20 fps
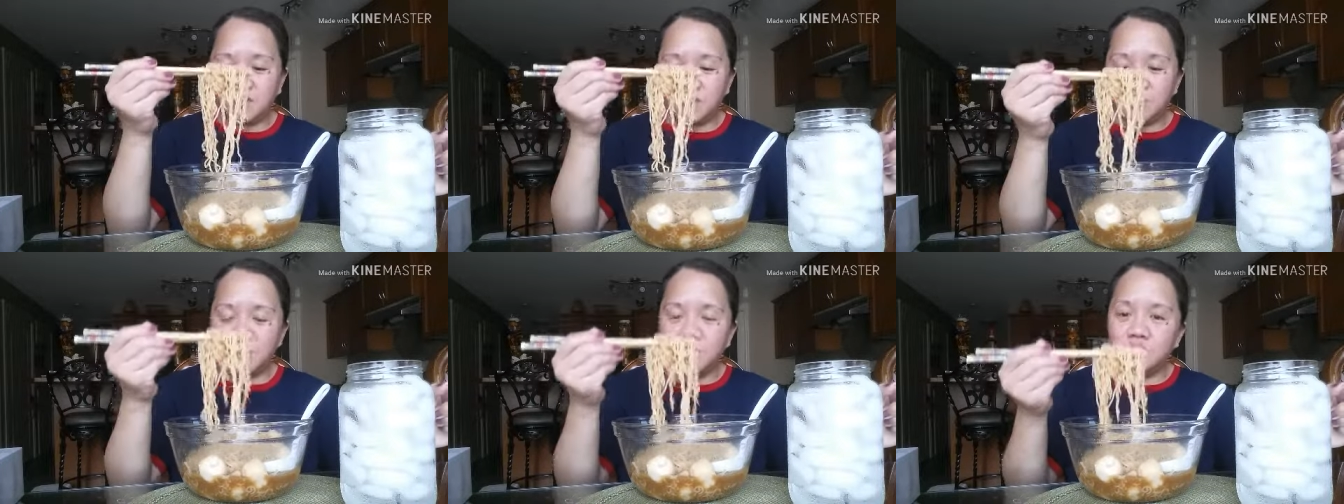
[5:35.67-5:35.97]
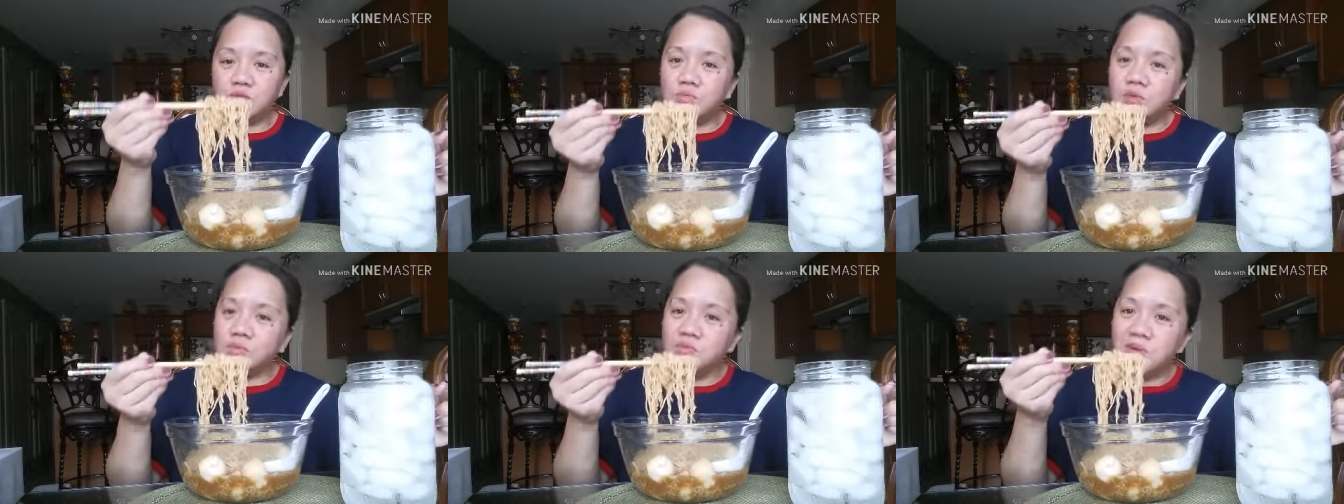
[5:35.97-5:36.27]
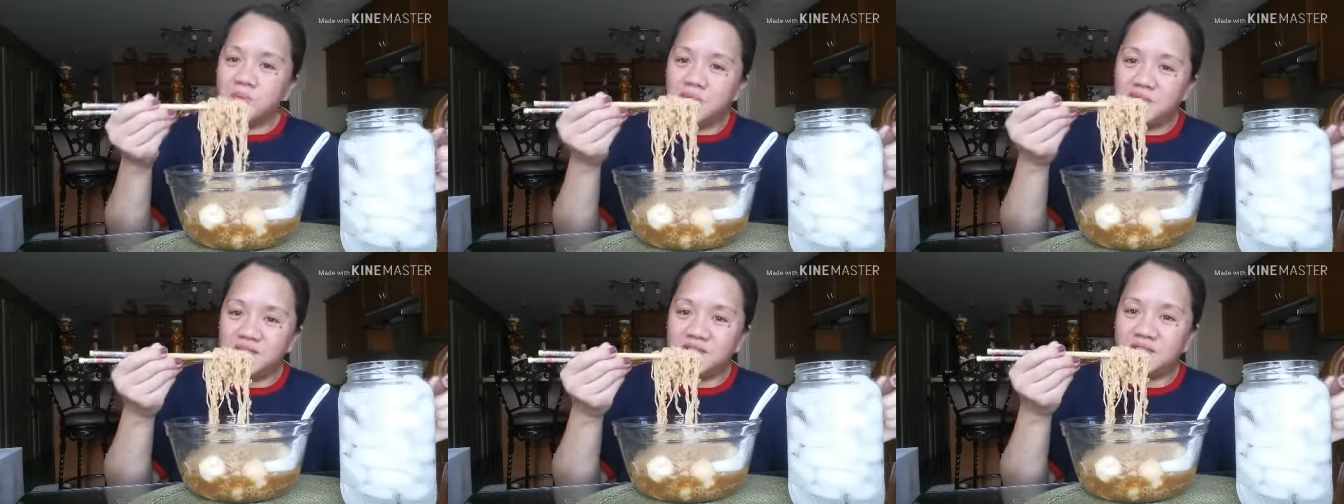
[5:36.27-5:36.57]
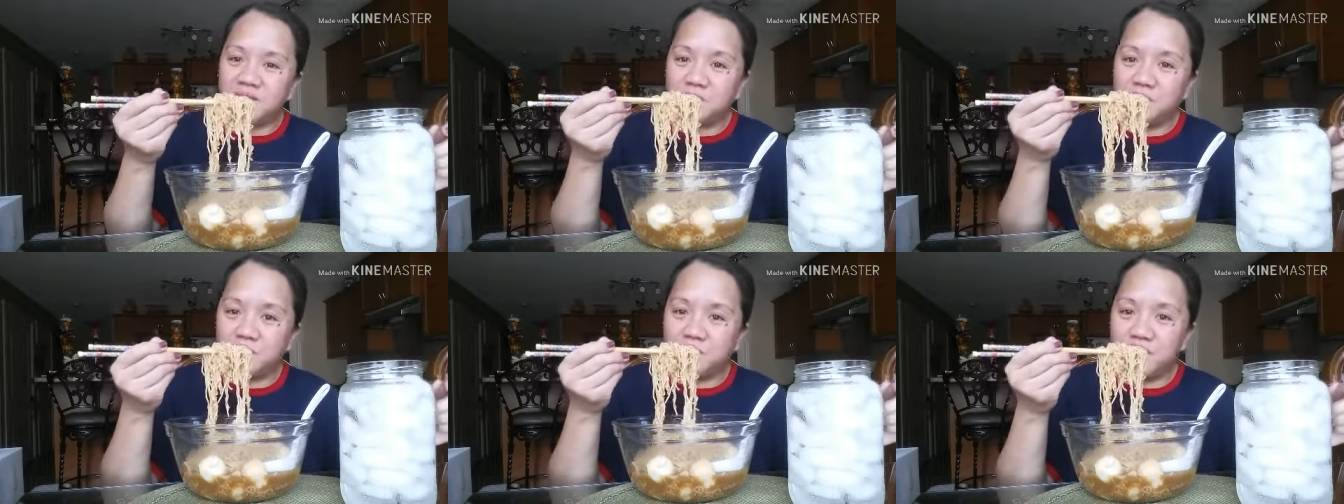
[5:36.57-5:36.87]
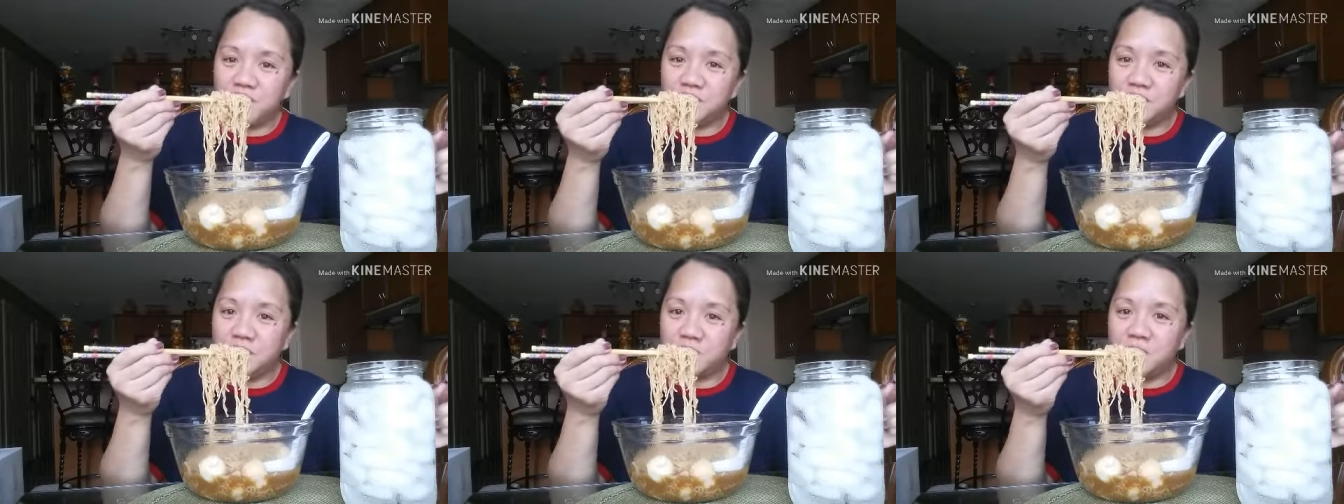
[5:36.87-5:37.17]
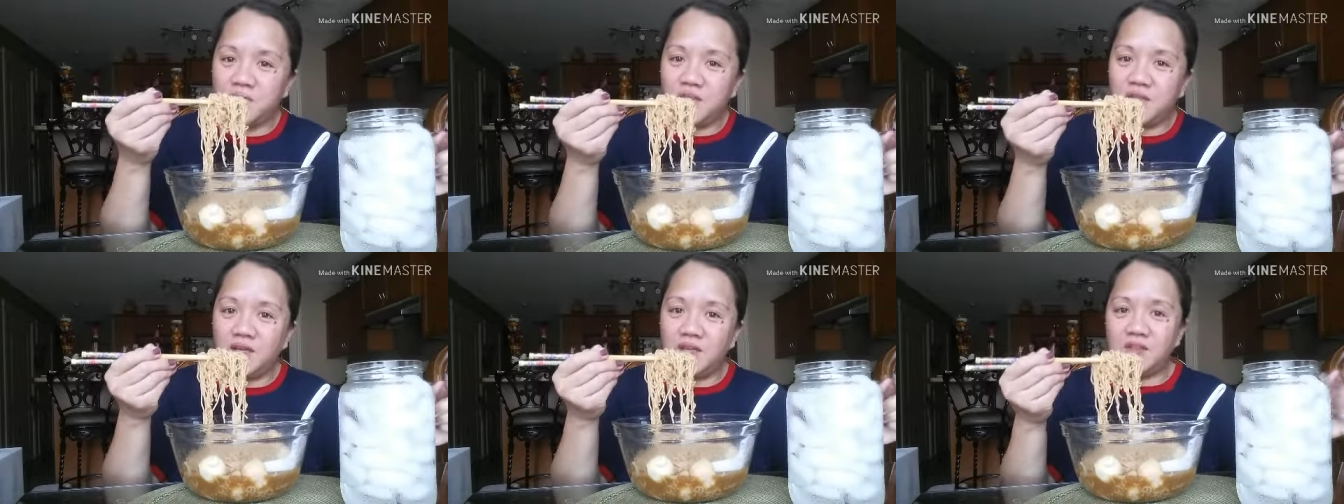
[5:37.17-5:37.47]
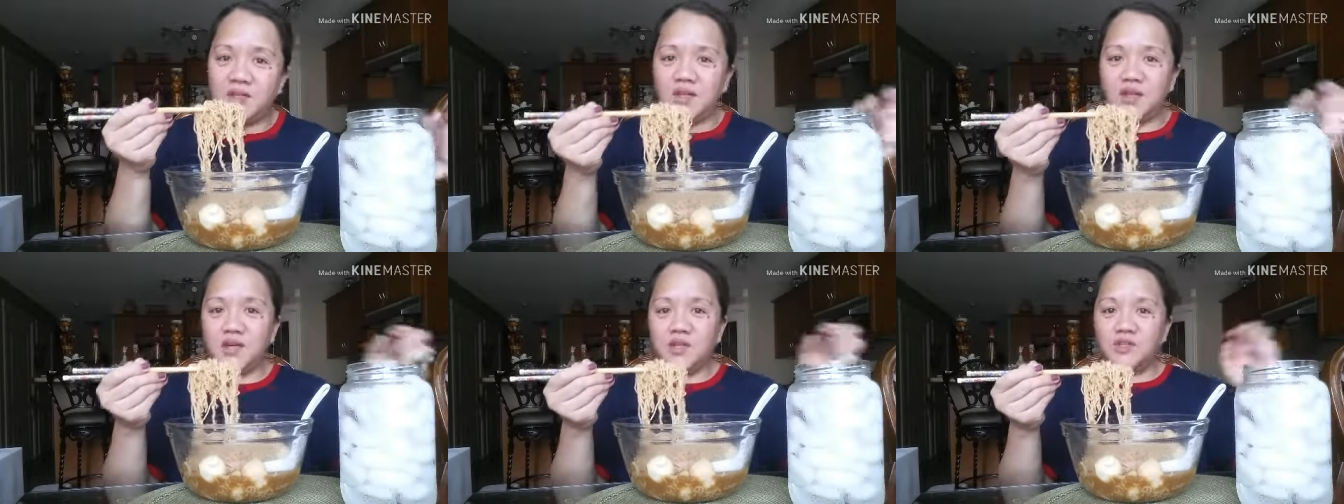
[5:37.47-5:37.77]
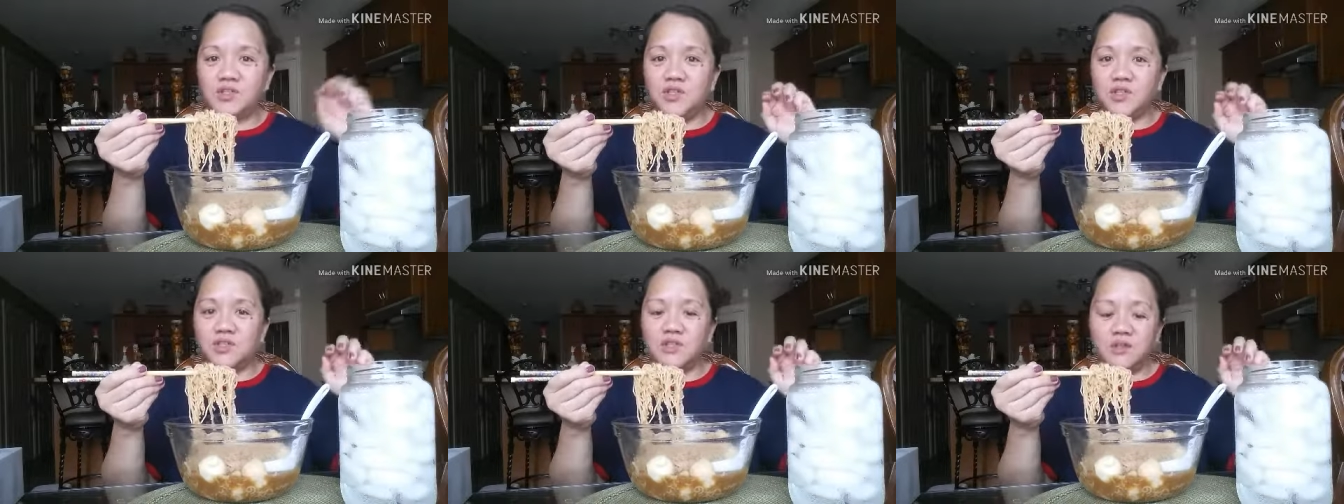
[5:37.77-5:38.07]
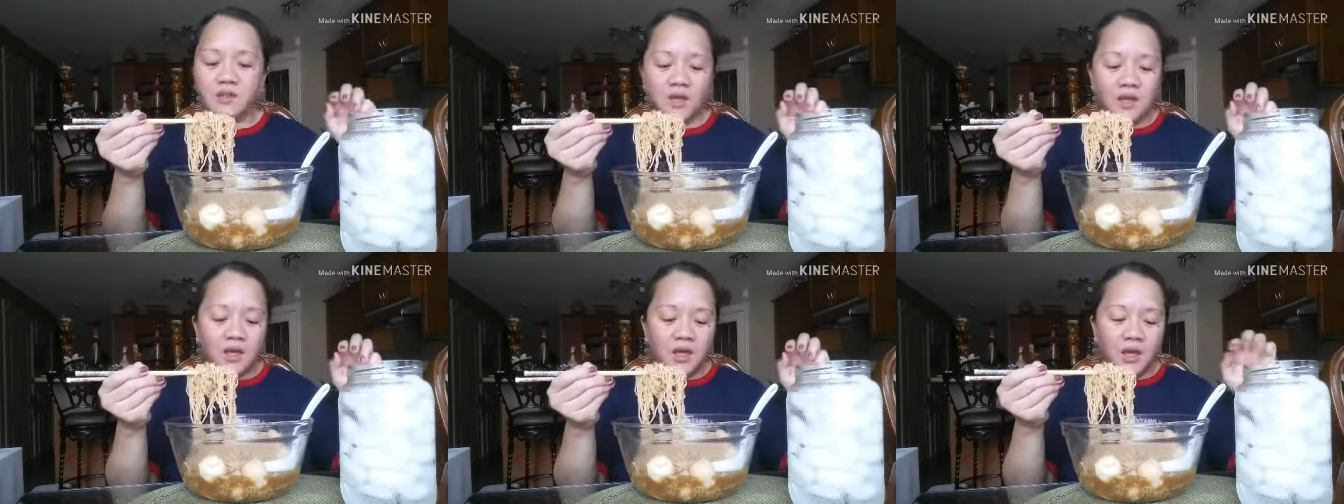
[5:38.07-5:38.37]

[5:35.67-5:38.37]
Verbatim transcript: So this will be my supper as well. And then I'll just